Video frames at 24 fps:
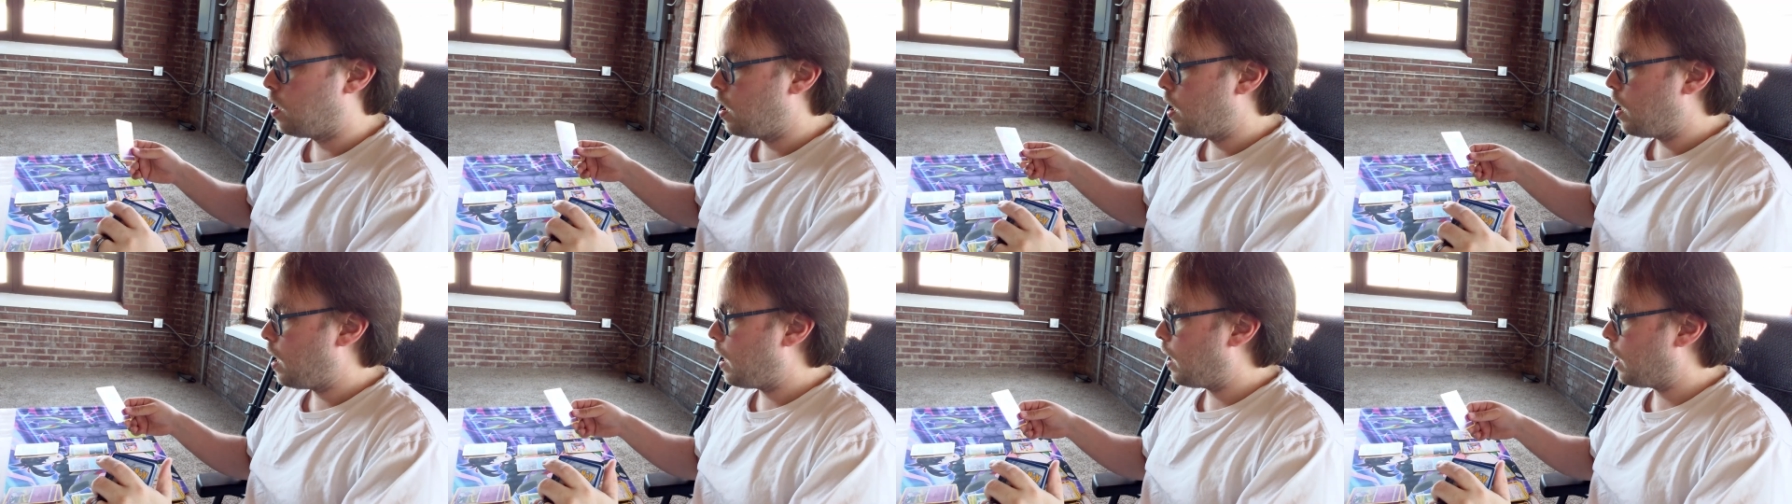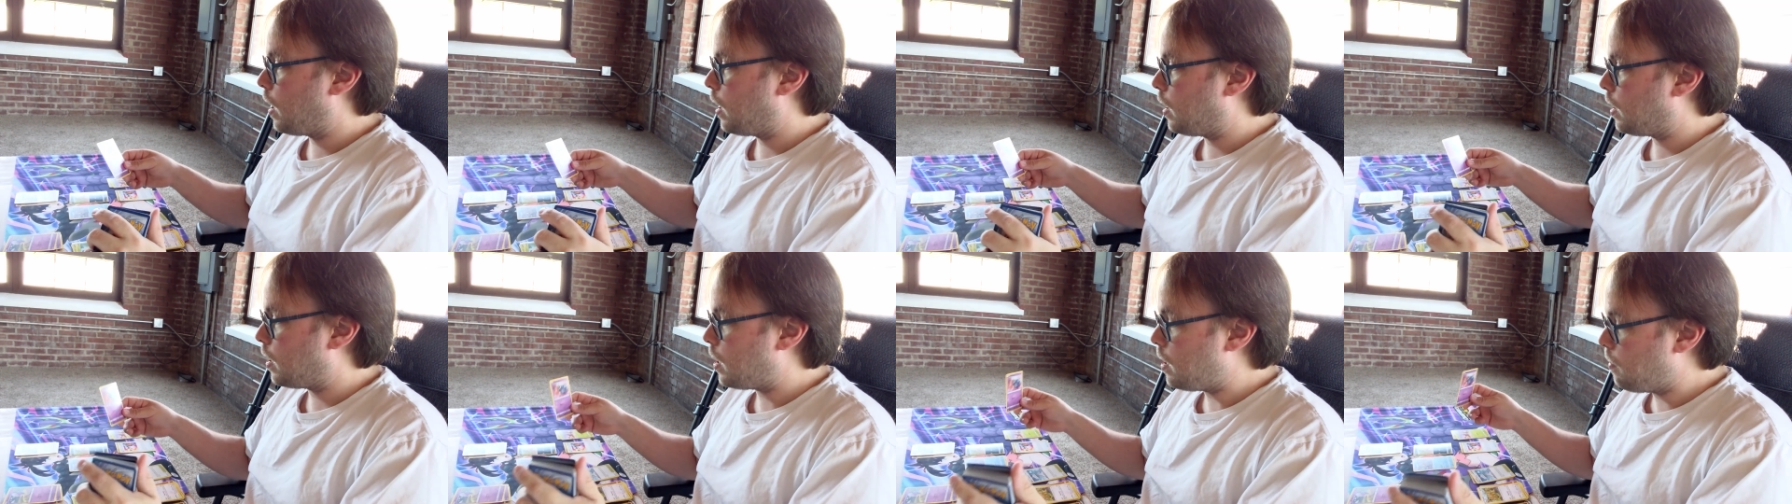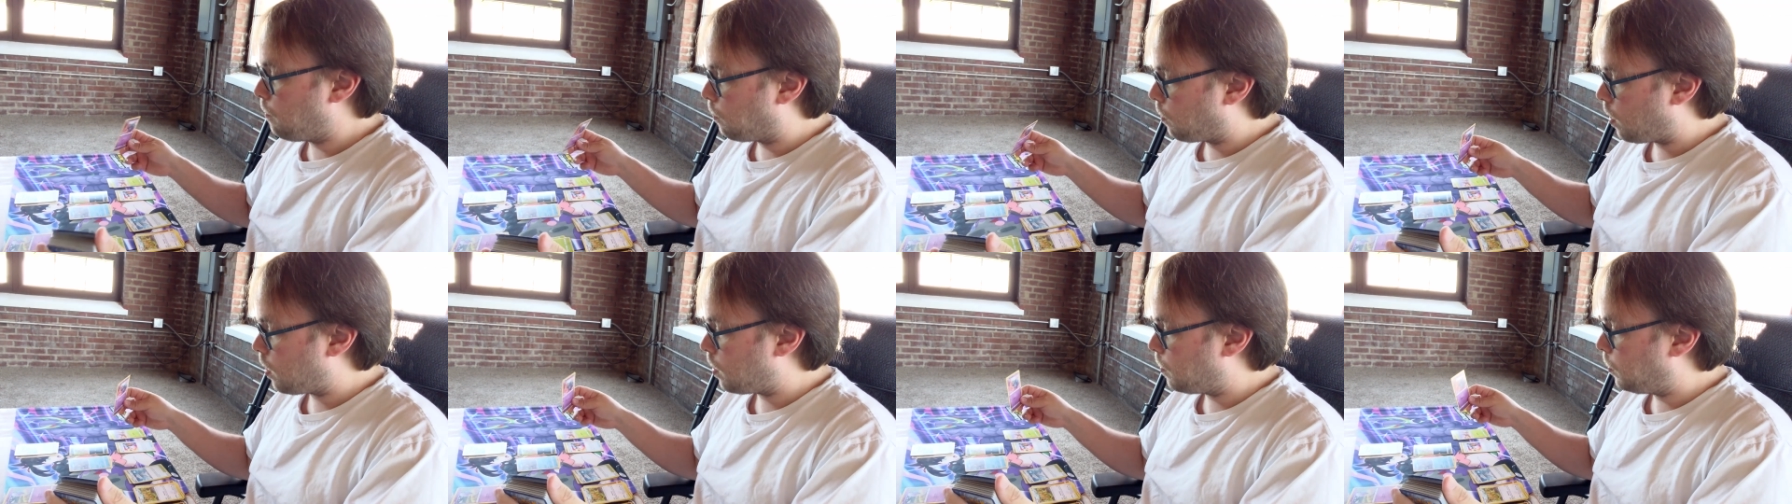and he
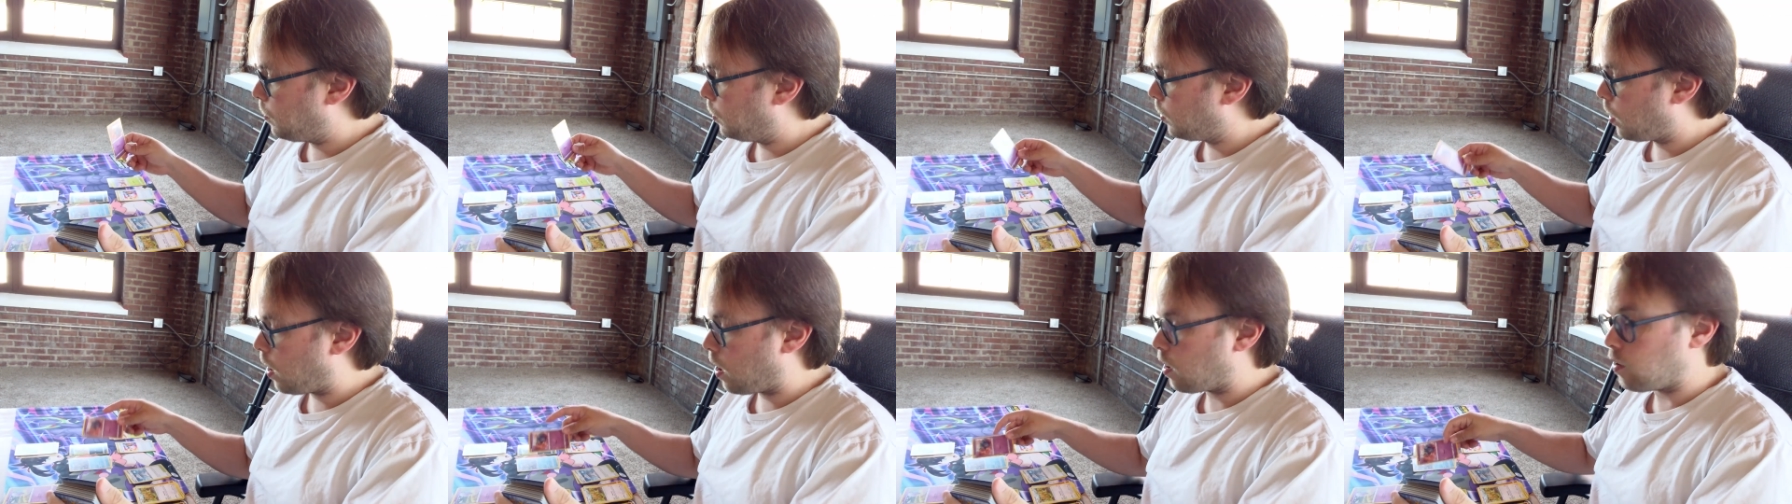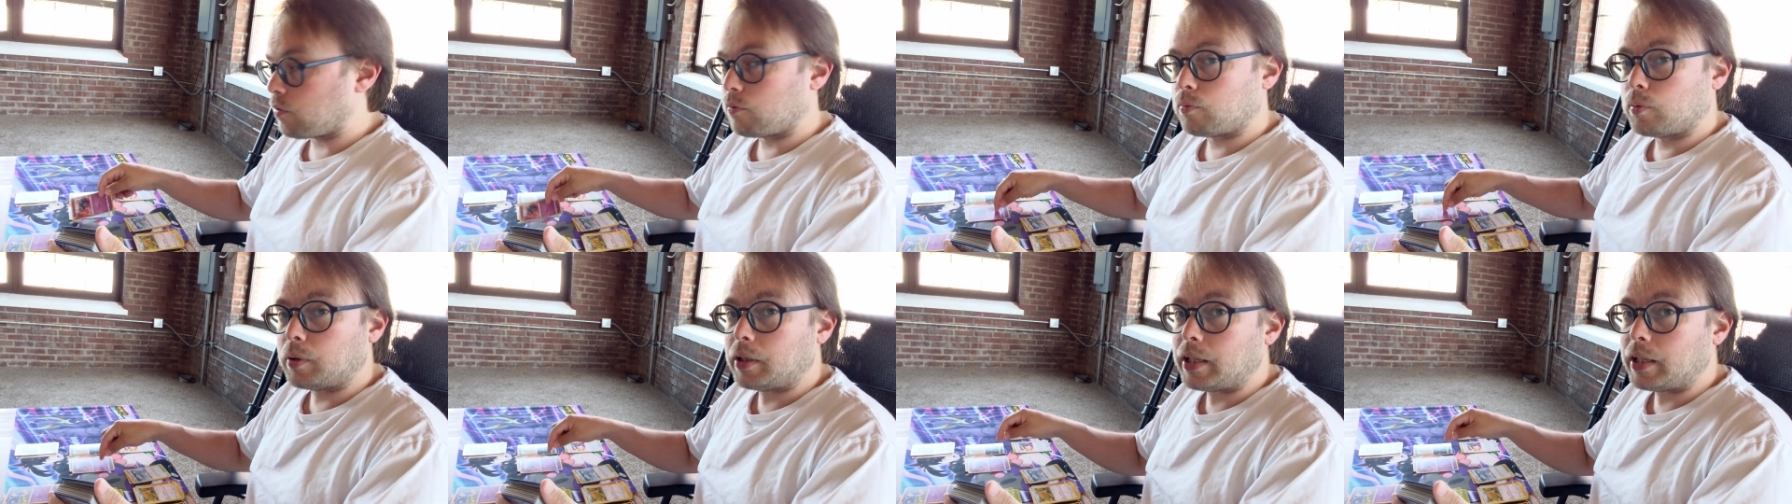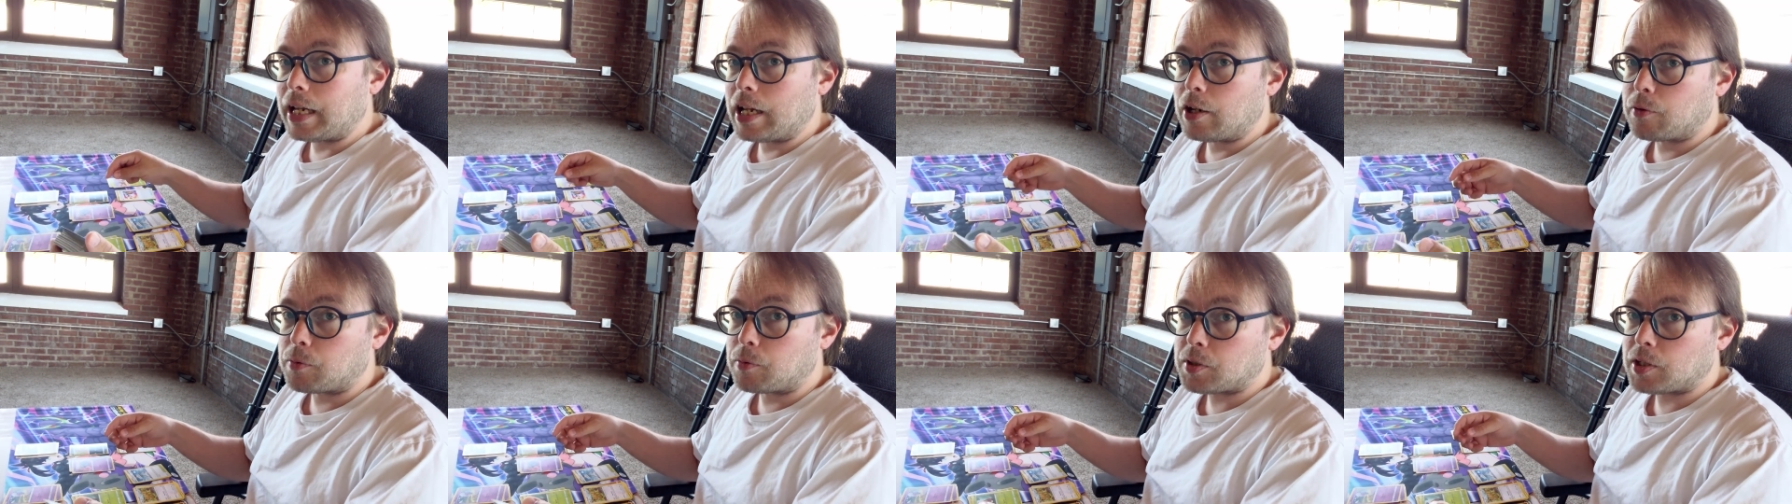brought up a lot of really
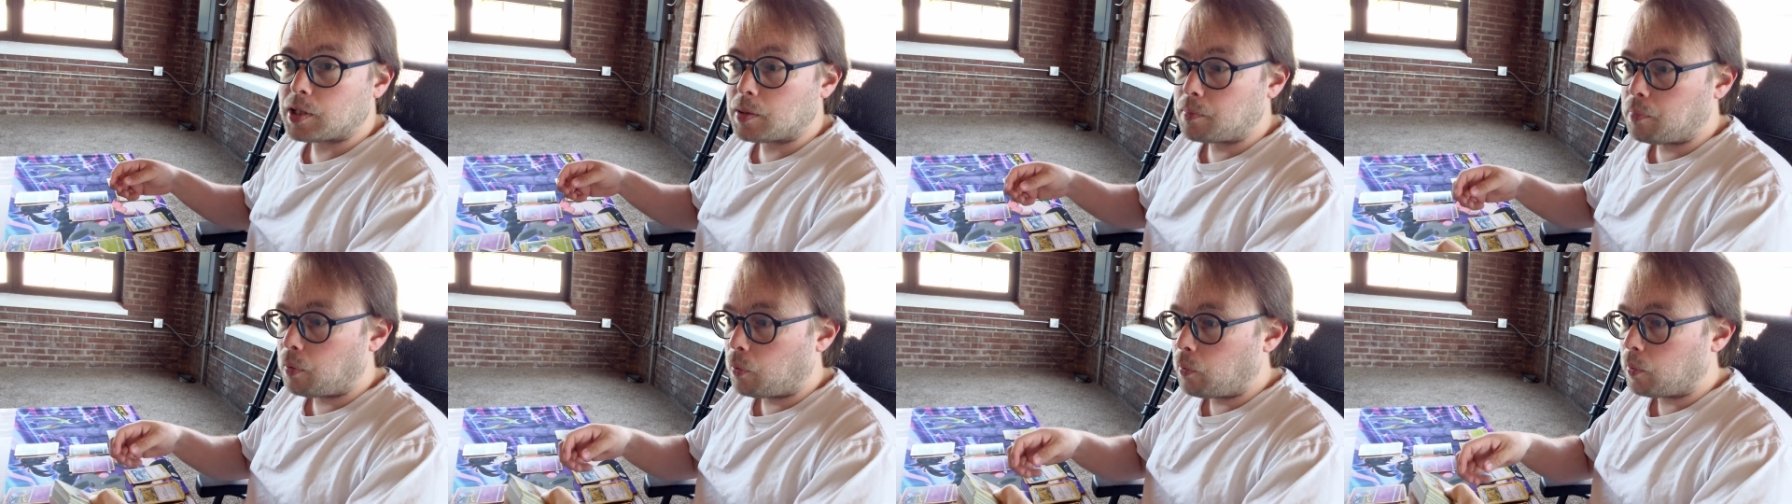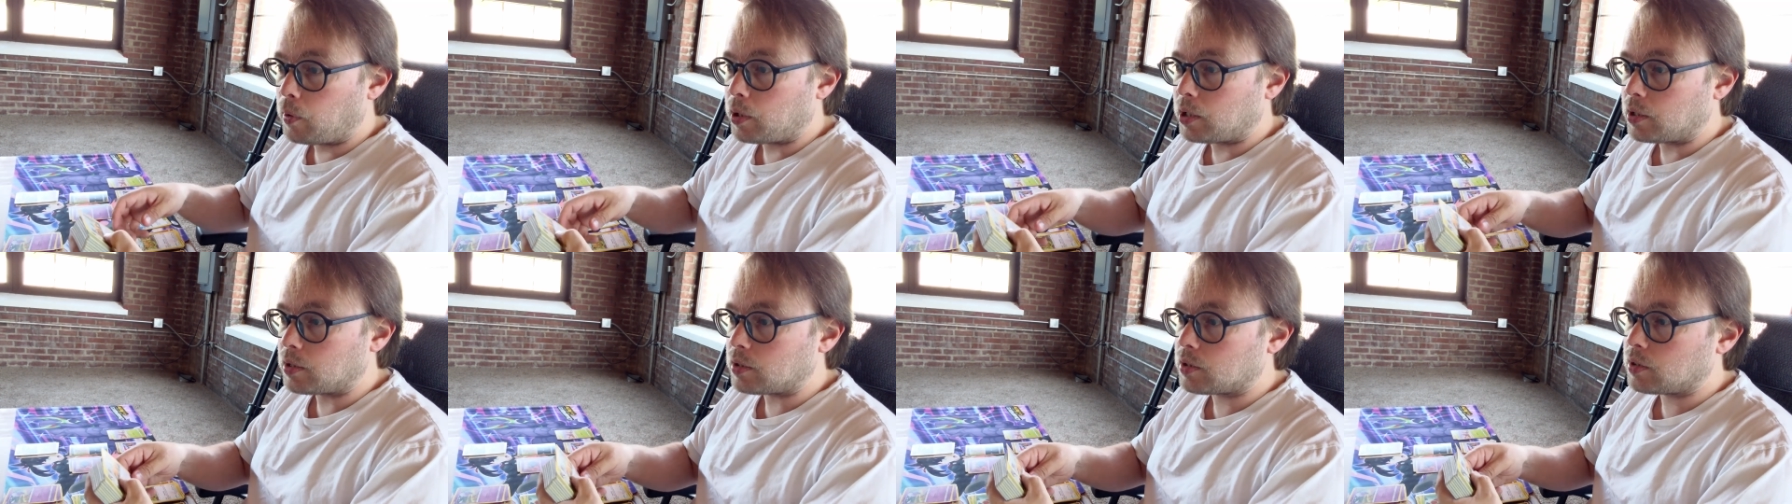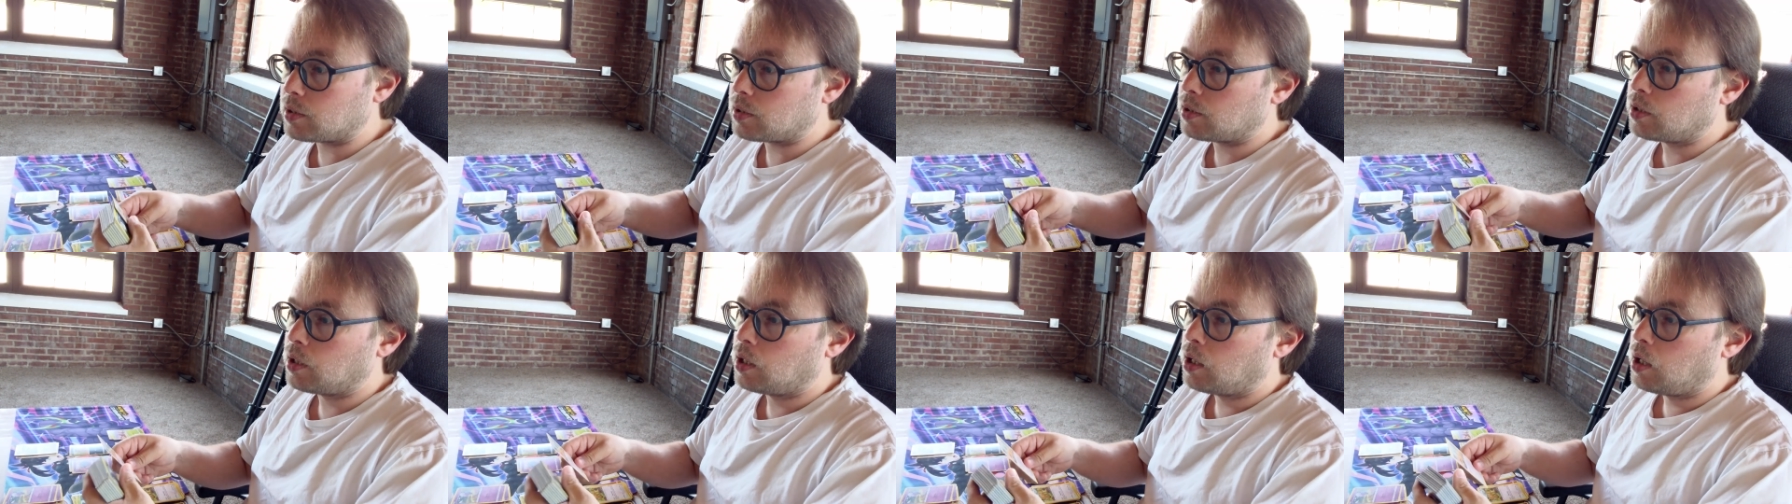interesting points.